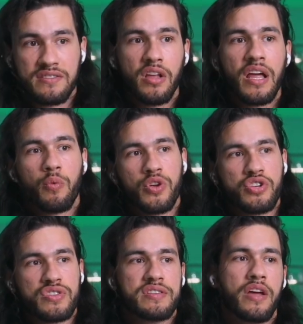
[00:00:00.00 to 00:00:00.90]
not like we
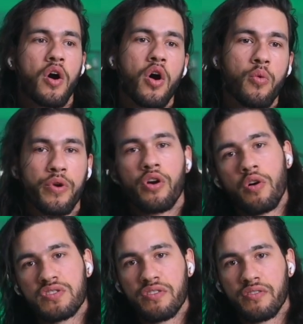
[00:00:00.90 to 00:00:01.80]
just say, oh, we are
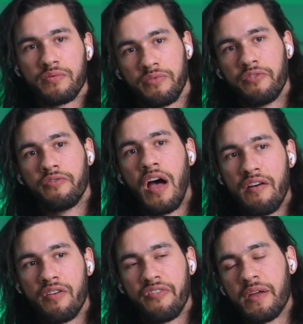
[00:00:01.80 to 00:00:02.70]
also
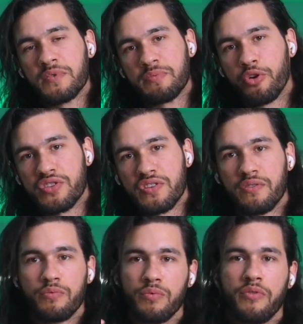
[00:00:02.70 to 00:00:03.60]
have a famous
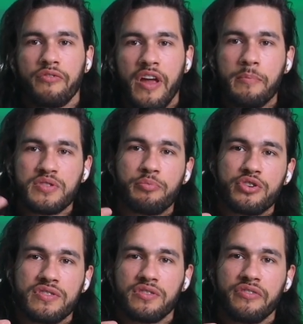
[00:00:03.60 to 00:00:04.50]
person, famous
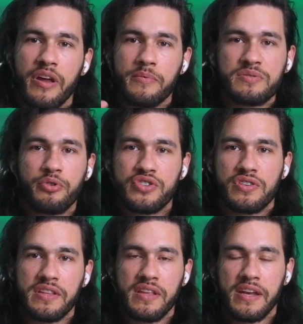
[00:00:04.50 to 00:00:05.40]
person to famous person,
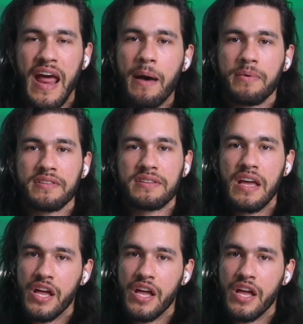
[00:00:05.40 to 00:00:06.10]
and then it happens.